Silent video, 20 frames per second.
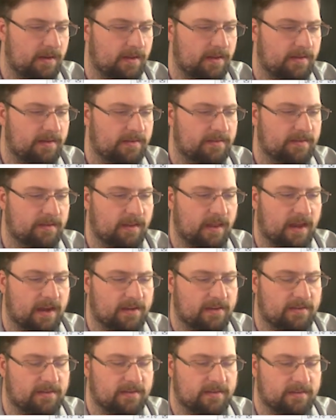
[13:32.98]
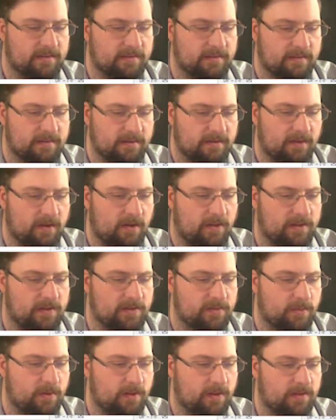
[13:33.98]
select all
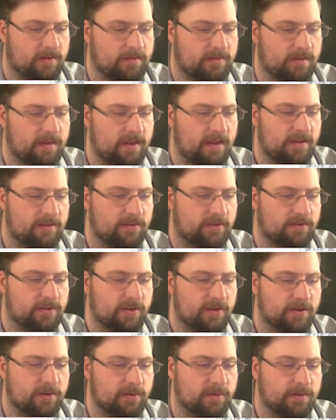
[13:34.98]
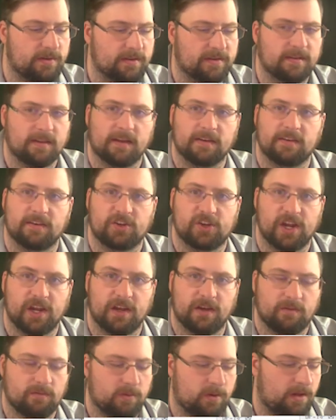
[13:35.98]
these walls. So to select a
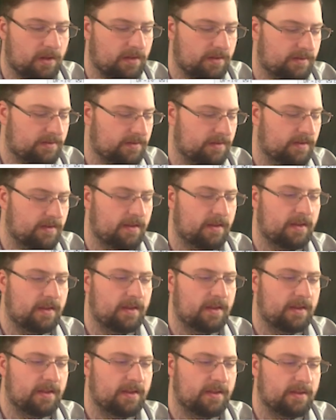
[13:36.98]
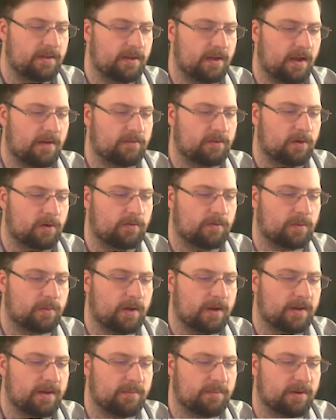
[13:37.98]
chain of walls, you hover over
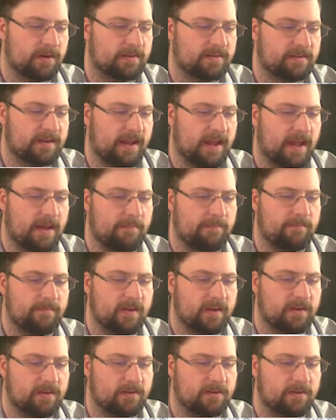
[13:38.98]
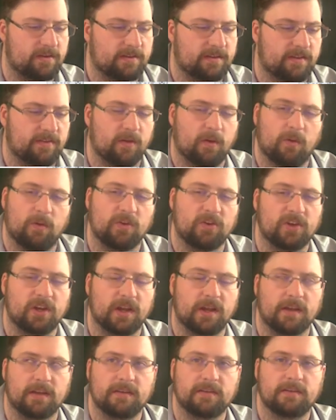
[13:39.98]
one and you press tab. You'll notice that the whole
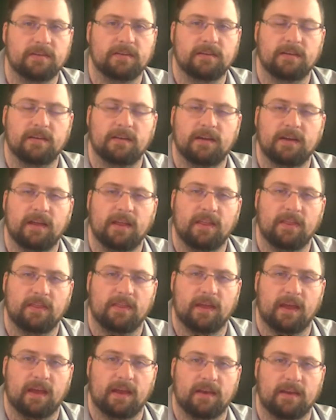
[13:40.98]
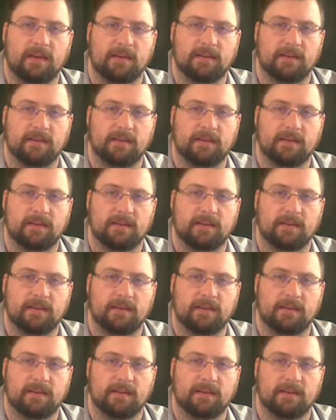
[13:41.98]
chain then